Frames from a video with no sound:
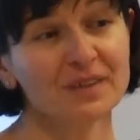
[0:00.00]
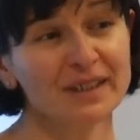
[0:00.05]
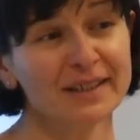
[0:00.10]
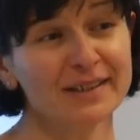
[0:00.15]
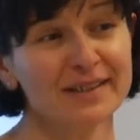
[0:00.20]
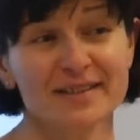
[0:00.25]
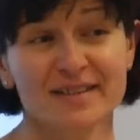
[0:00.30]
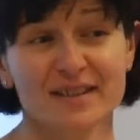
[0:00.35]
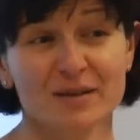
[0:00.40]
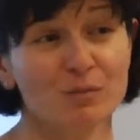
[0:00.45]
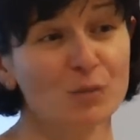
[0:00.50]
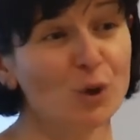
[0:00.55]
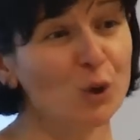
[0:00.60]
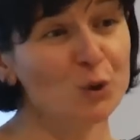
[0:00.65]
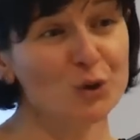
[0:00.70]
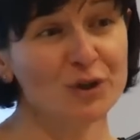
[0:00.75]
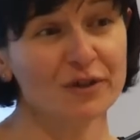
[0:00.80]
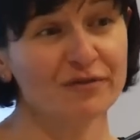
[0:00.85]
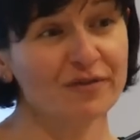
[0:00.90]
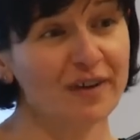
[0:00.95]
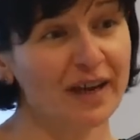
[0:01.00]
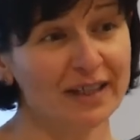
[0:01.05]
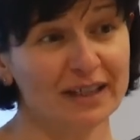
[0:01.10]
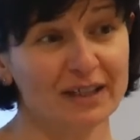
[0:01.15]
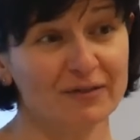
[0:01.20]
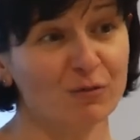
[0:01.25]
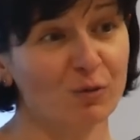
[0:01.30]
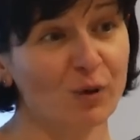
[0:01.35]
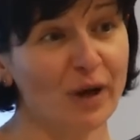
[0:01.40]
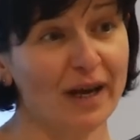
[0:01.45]
It is the most
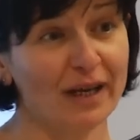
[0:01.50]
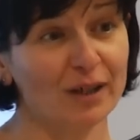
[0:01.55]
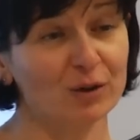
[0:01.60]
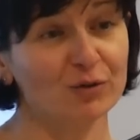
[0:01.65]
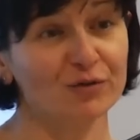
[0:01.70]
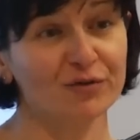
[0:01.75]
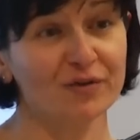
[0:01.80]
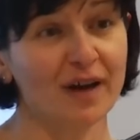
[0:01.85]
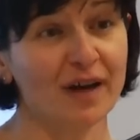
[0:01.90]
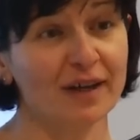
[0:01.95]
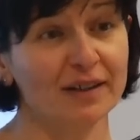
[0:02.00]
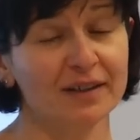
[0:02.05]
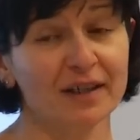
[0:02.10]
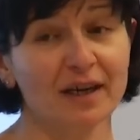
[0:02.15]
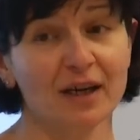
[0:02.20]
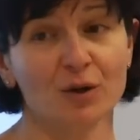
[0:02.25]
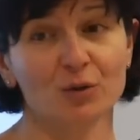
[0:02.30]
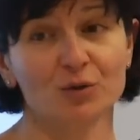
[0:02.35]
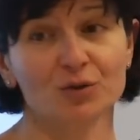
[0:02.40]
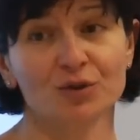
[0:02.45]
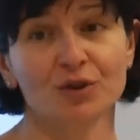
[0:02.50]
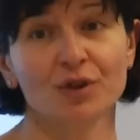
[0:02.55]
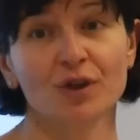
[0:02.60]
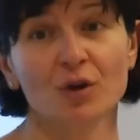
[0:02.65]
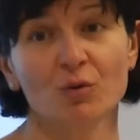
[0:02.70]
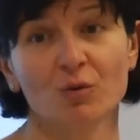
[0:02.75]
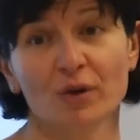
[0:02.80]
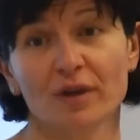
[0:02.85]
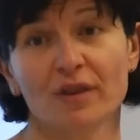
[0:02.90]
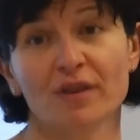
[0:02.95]
effective way to find out
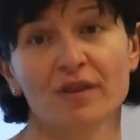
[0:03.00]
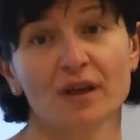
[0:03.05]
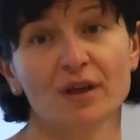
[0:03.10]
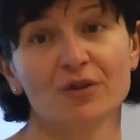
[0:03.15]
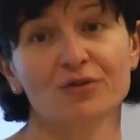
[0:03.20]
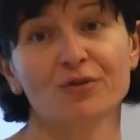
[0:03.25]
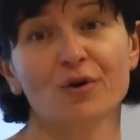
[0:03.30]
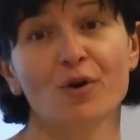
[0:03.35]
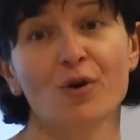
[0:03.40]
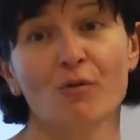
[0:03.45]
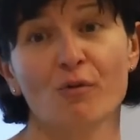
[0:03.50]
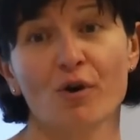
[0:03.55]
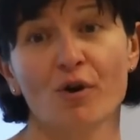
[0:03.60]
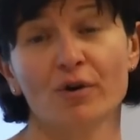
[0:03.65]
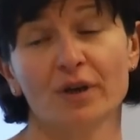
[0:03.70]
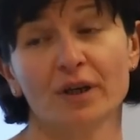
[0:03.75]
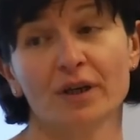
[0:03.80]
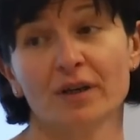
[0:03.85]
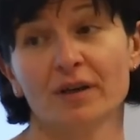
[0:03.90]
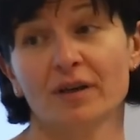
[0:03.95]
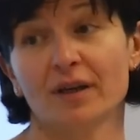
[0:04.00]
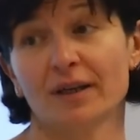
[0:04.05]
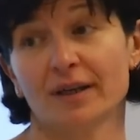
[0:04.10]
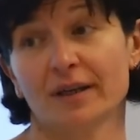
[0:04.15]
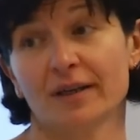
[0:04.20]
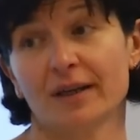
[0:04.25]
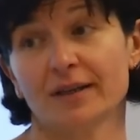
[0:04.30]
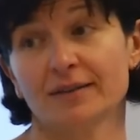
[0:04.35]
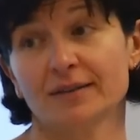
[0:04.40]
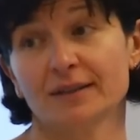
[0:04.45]
when things go wrong
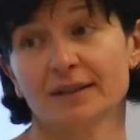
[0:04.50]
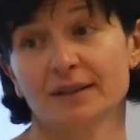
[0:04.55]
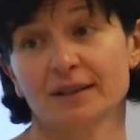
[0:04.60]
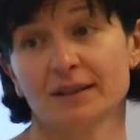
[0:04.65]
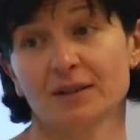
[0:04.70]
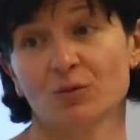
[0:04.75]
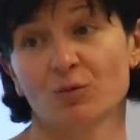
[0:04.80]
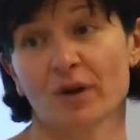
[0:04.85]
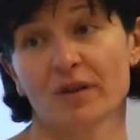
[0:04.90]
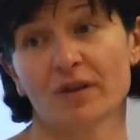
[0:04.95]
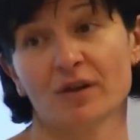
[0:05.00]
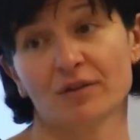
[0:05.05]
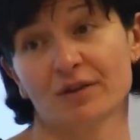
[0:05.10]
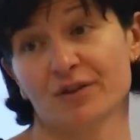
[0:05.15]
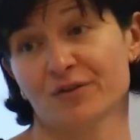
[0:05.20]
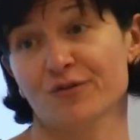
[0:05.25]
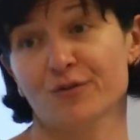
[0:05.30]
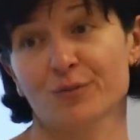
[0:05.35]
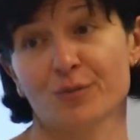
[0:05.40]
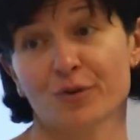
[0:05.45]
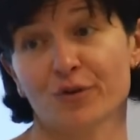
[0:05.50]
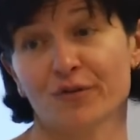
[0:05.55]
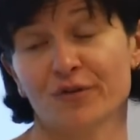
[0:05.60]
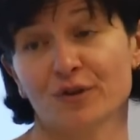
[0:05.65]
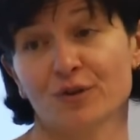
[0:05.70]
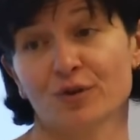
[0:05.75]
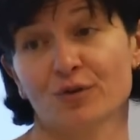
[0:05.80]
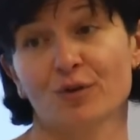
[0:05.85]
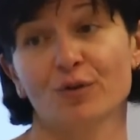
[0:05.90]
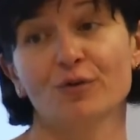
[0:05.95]
in an entity, whether it is for
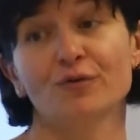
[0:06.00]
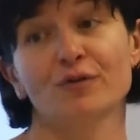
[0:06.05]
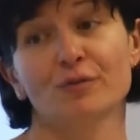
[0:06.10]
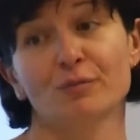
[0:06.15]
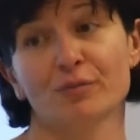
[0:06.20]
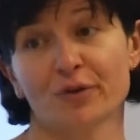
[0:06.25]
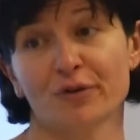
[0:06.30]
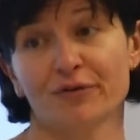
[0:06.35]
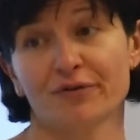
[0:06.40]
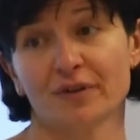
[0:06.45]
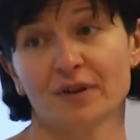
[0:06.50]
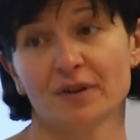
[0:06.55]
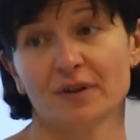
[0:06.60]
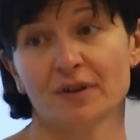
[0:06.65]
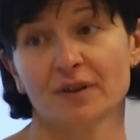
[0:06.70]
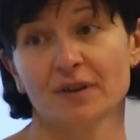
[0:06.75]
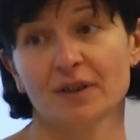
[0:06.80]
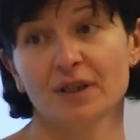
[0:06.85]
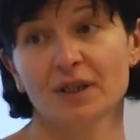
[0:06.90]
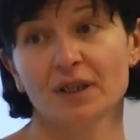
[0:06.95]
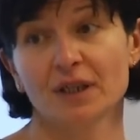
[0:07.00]
profit or not for profit.